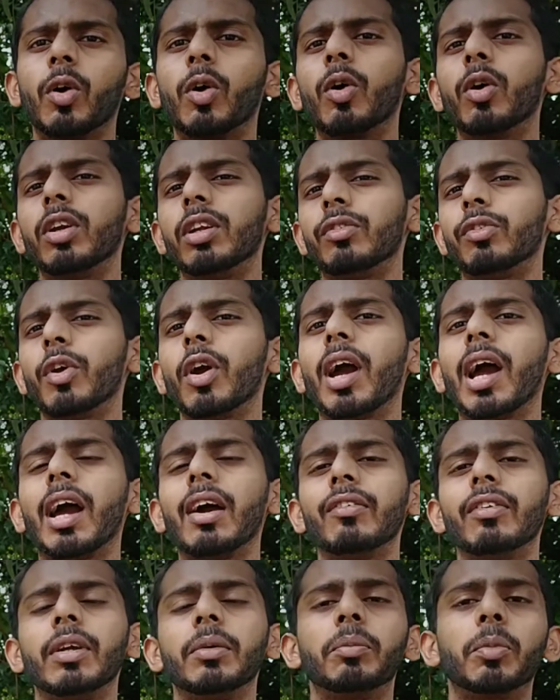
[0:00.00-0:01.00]
or if you're
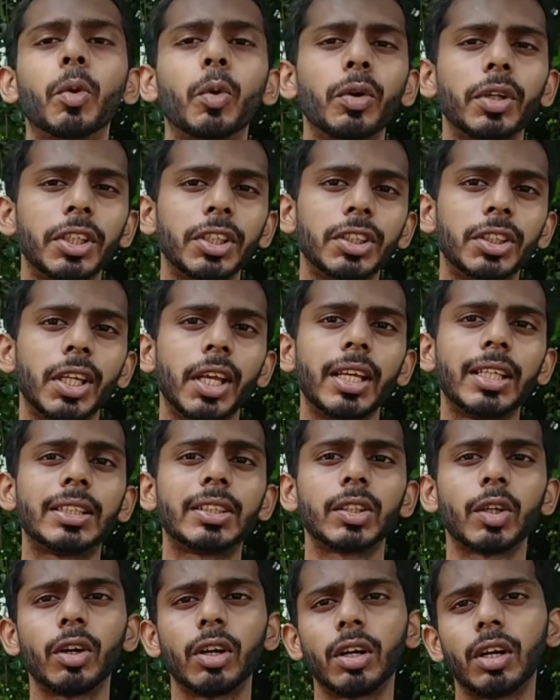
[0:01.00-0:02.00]
having protein shakes,